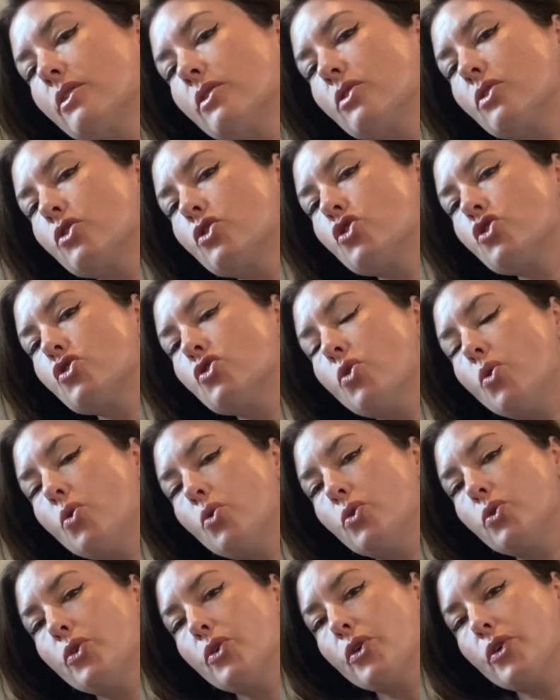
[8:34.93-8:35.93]
the
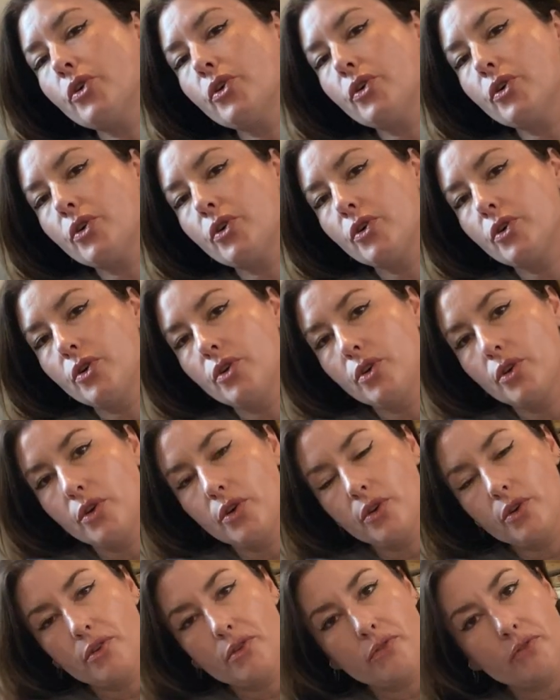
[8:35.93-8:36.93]
shoulder,
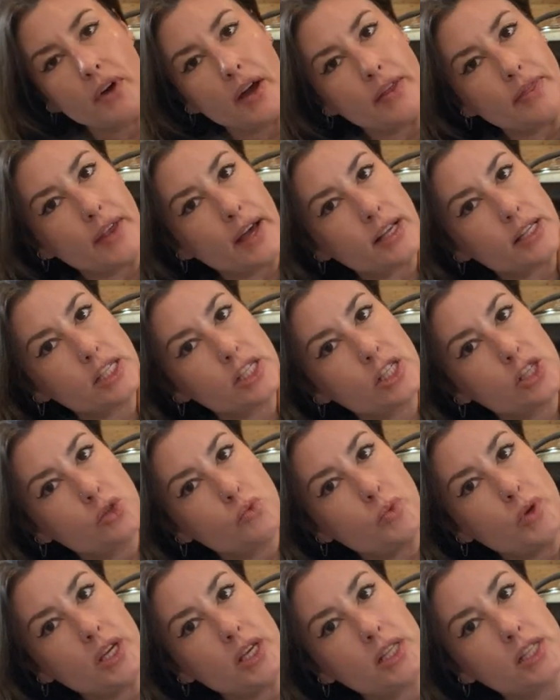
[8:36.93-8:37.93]
find that
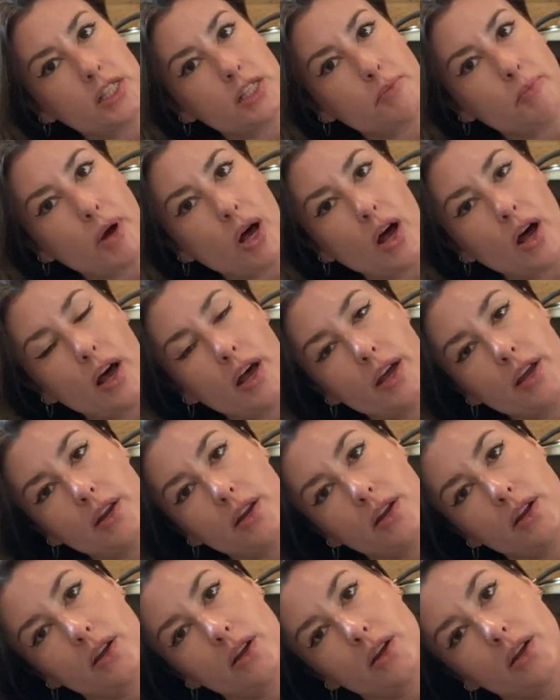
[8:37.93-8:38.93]
sweet spot
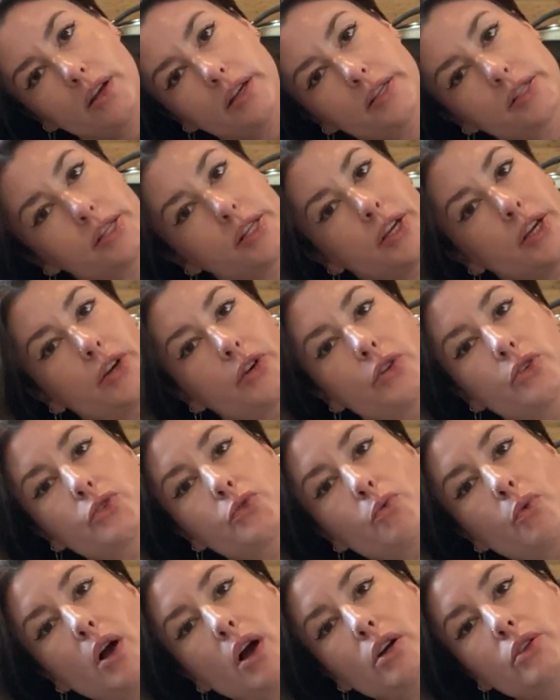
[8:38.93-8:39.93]
as the ear is
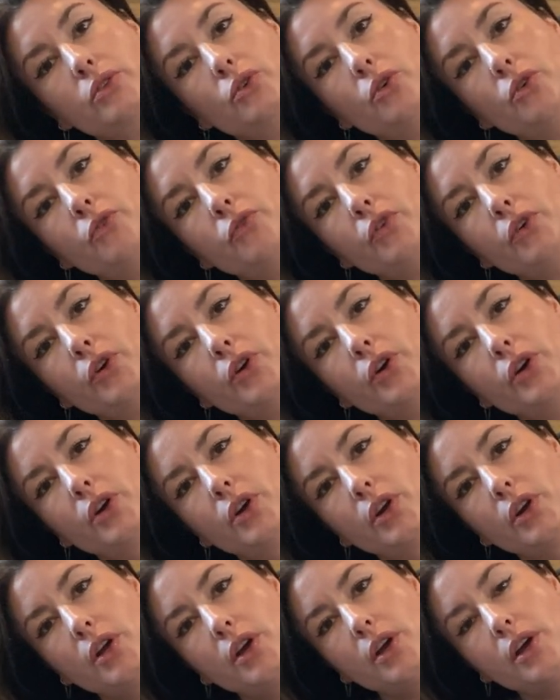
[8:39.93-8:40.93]
rocked over,
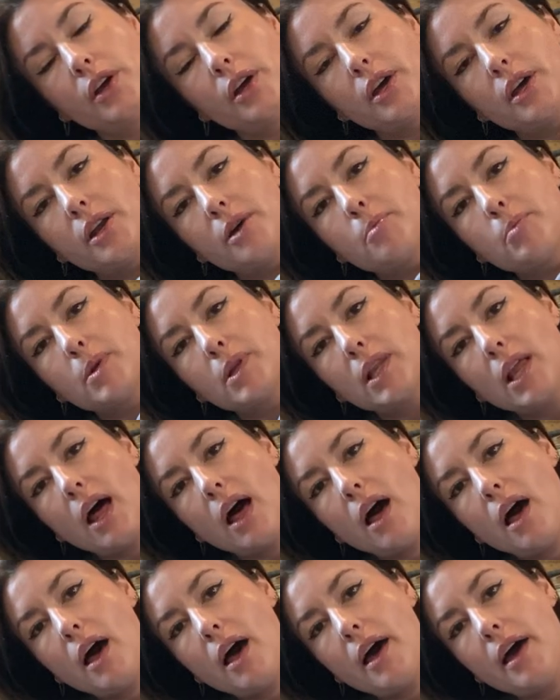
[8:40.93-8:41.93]
and
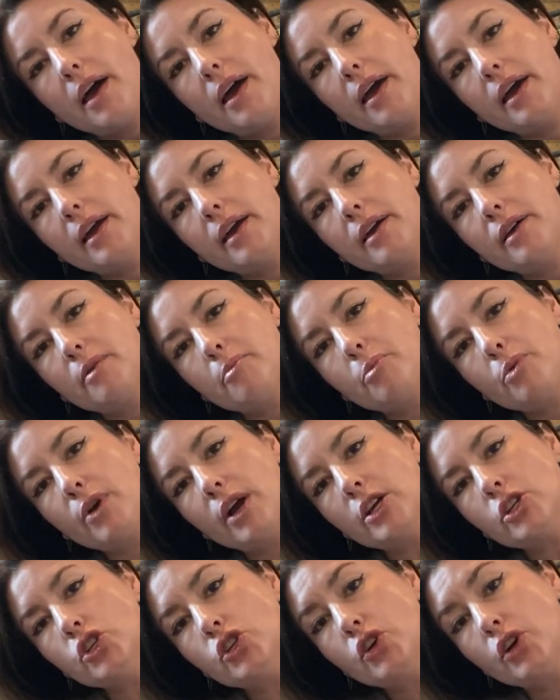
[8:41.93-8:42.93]
apply
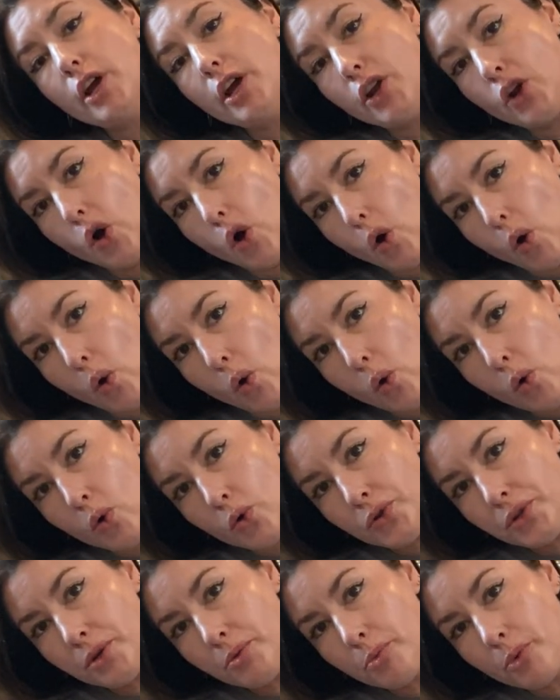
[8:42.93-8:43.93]
pressure and
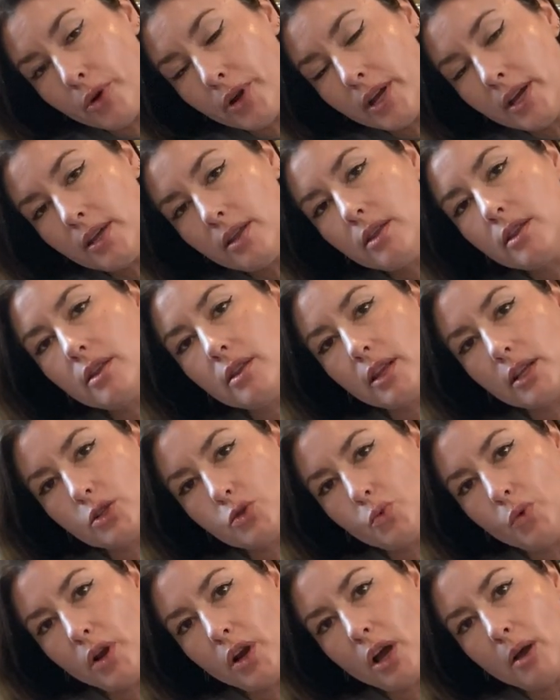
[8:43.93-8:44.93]
hold and breathe. That's
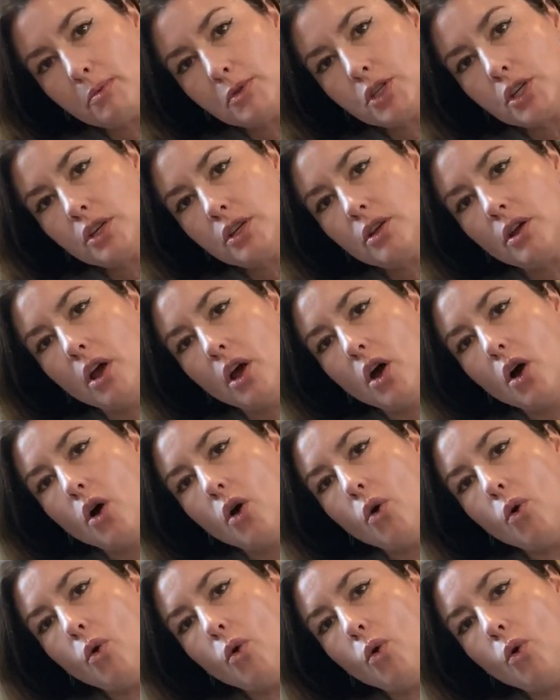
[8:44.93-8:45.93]
one option.
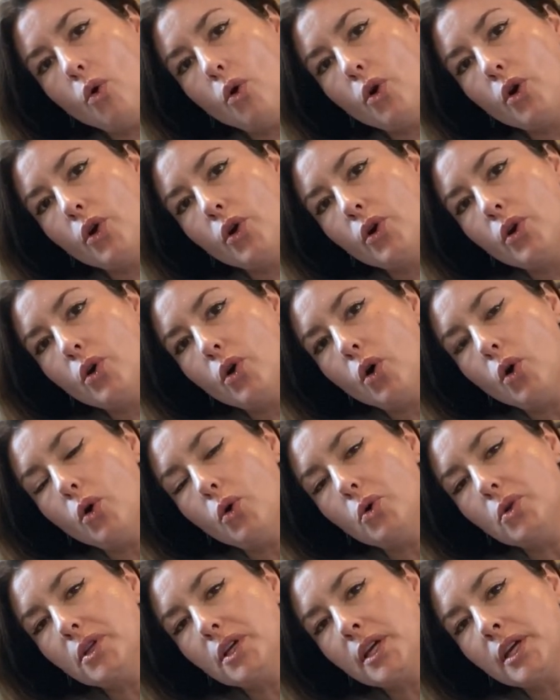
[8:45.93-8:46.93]
Or
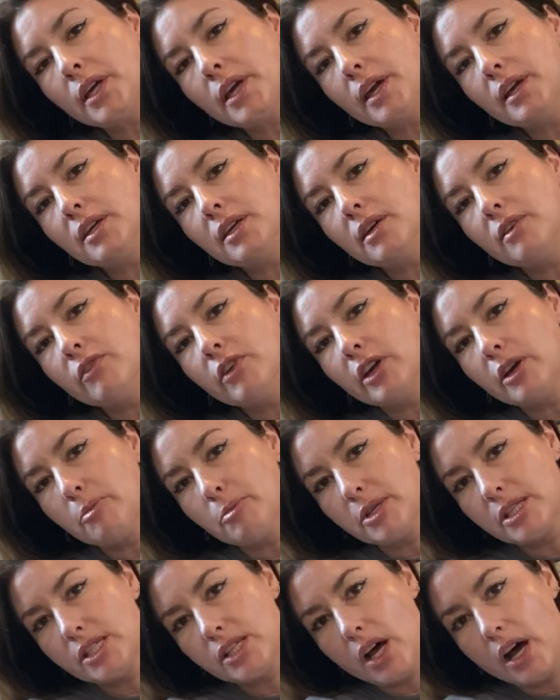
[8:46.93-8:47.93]
holding and giving a
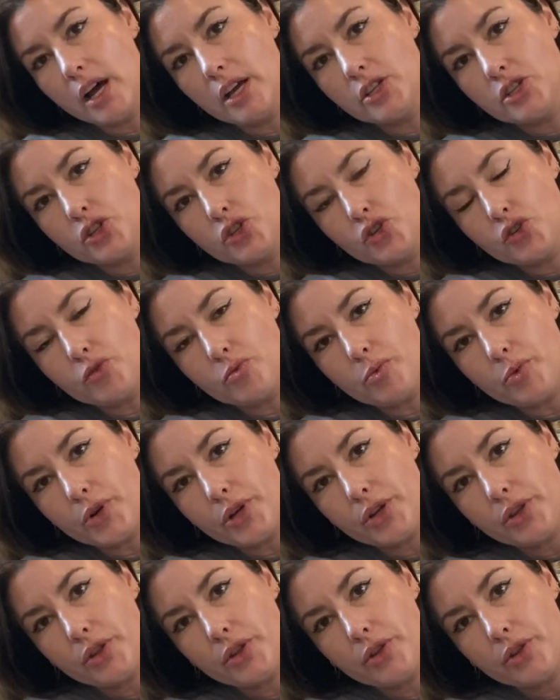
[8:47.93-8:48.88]
massage as you breathe.